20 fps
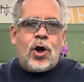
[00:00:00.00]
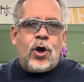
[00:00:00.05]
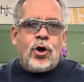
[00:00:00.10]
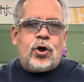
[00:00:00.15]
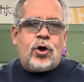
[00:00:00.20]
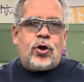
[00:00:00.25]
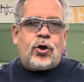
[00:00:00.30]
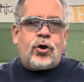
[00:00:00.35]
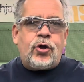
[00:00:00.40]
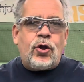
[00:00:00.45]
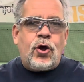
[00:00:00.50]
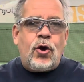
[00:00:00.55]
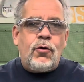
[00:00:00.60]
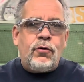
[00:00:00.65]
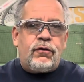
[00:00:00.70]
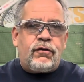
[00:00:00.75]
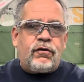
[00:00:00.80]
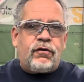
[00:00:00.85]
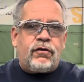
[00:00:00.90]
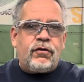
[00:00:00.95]

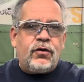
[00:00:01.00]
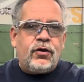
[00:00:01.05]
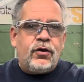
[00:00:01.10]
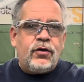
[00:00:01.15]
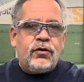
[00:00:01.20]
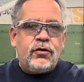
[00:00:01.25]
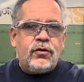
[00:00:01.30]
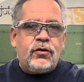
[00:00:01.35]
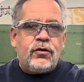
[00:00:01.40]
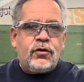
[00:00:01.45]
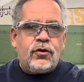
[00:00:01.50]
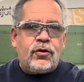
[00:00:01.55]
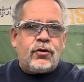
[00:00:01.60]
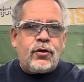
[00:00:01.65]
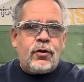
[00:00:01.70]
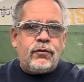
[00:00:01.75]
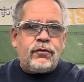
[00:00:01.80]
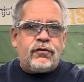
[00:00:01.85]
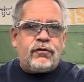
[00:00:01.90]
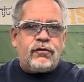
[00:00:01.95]
close
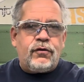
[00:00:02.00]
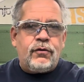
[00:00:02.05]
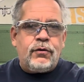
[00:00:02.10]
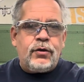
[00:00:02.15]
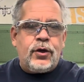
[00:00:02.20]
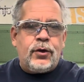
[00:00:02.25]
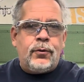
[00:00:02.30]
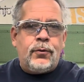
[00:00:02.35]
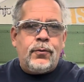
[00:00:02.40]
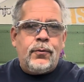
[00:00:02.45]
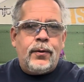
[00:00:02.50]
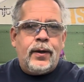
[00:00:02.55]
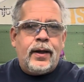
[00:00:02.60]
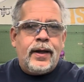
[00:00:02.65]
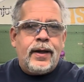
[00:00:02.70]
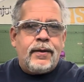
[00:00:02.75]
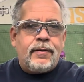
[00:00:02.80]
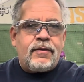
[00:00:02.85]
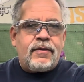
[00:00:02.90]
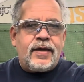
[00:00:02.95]
to you.
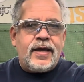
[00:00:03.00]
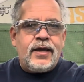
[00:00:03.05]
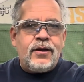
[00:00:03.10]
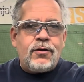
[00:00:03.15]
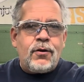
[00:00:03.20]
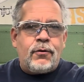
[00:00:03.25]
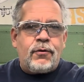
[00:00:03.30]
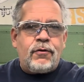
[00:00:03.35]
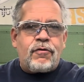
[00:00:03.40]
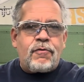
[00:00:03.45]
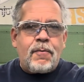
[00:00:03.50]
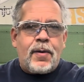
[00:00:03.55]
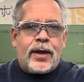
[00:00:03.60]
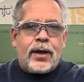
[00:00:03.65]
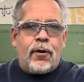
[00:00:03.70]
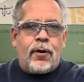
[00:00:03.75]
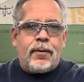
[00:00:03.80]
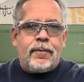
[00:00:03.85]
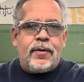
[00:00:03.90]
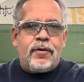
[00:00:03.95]
See, notice my
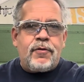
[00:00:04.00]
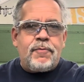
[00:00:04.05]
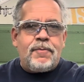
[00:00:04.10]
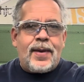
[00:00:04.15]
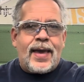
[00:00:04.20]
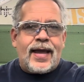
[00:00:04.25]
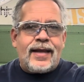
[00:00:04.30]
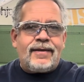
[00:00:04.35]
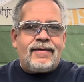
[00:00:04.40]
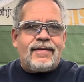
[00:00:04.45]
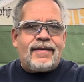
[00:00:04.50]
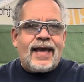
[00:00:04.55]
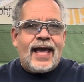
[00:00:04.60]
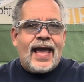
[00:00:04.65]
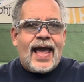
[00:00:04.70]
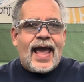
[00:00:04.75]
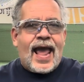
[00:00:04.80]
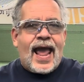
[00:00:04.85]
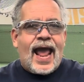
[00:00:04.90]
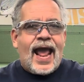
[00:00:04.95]
arm is bent,
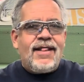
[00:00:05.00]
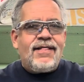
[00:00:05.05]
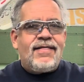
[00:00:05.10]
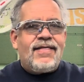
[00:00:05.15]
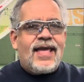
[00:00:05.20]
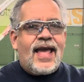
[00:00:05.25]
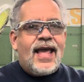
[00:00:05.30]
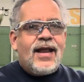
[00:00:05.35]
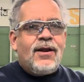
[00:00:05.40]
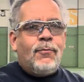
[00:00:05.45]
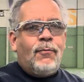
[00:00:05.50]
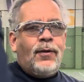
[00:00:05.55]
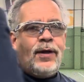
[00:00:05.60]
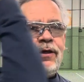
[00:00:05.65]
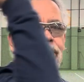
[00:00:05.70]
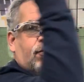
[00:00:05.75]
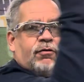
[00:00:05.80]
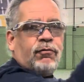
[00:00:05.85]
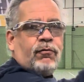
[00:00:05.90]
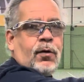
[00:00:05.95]
and then we
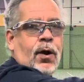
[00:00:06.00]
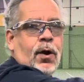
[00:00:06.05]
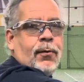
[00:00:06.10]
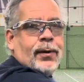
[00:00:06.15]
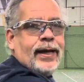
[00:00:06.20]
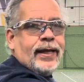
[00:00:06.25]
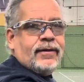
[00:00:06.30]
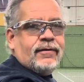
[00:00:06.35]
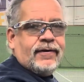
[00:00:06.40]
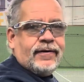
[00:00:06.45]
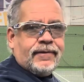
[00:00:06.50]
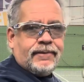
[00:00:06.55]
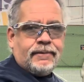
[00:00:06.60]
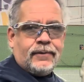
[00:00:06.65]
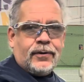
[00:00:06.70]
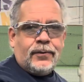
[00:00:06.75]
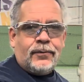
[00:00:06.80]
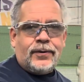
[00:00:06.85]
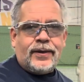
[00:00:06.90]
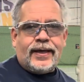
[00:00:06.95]
throw it,
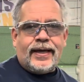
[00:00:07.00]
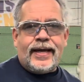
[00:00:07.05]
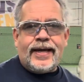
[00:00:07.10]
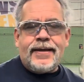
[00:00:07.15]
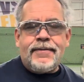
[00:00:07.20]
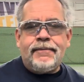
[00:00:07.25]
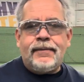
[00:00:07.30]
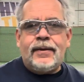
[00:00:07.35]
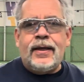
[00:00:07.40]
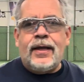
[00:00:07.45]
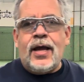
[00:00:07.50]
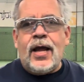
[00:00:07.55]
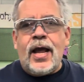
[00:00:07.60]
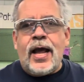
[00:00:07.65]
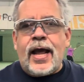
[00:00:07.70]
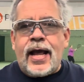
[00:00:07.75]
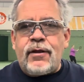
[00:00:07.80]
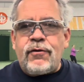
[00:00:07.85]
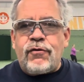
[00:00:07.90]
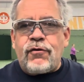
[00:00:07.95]
okay?
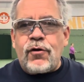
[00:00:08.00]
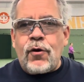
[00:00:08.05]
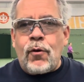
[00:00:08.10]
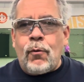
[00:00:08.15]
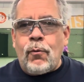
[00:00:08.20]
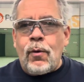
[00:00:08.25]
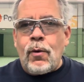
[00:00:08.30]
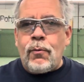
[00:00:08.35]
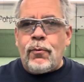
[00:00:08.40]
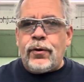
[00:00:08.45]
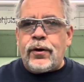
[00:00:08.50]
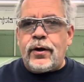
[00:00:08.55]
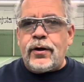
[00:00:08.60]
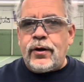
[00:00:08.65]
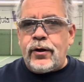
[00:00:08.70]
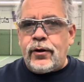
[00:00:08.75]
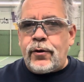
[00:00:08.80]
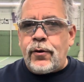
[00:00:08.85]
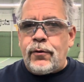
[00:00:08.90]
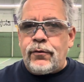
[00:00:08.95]
And so what we're gonna
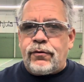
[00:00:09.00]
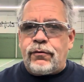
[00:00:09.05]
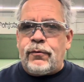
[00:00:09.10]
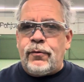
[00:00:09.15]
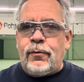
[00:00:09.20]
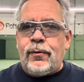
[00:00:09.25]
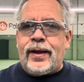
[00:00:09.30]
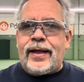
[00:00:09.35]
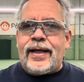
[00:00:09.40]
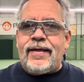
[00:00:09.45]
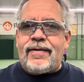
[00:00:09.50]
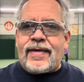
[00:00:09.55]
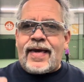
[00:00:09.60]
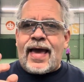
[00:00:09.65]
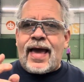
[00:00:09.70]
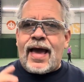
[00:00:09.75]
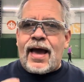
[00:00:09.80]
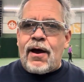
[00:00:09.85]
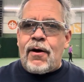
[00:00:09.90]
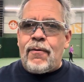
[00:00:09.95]
go through is
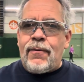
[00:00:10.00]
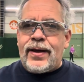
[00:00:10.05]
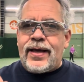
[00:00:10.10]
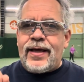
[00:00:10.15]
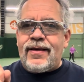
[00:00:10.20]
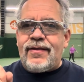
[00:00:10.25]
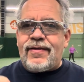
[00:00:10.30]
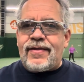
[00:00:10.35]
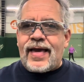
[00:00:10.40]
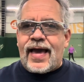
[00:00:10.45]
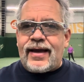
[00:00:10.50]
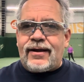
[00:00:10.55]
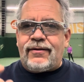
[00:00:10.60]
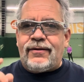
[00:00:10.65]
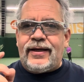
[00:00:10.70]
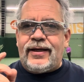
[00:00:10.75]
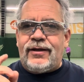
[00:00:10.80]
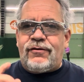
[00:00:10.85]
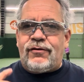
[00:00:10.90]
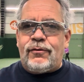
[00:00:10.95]
how
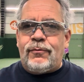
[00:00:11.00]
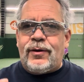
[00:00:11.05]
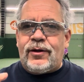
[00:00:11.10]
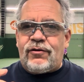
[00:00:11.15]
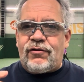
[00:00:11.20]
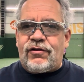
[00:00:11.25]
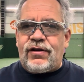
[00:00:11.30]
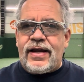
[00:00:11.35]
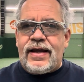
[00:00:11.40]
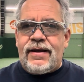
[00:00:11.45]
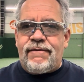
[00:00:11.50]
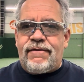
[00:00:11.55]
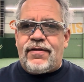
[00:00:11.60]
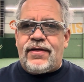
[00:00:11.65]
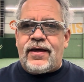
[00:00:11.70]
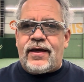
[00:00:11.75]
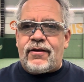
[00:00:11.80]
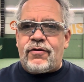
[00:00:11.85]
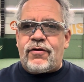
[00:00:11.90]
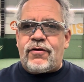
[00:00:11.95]
exactly to achieve
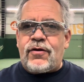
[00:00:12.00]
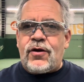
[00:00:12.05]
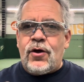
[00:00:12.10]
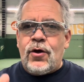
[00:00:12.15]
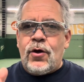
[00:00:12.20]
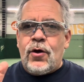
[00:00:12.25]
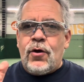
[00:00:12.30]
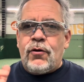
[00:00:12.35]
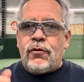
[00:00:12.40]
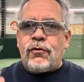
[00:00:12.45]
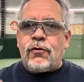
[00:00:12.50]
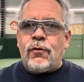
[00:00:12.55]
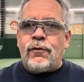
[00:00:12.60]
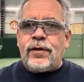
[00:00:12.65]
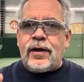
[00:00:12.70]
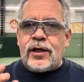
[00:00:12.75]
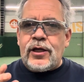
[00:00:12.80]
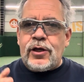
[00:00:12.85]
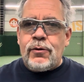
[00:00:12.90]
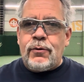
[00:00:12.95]
this so
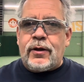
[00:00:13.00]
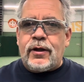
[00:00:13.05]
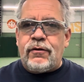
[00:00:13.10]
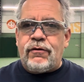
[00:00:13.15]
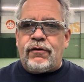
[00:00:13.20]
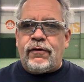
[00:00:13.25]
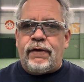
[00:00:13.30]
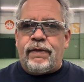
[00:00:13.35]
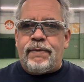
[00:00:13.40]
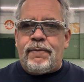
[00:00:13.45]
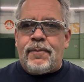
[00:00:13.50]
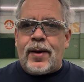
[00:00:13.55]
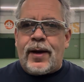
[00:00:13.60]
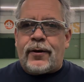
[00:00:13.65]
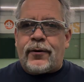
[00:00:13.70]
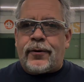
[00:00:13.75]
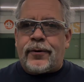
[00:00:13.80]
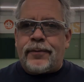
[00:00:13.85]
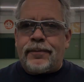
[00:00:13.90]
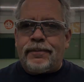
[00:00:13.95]
that you can serve better.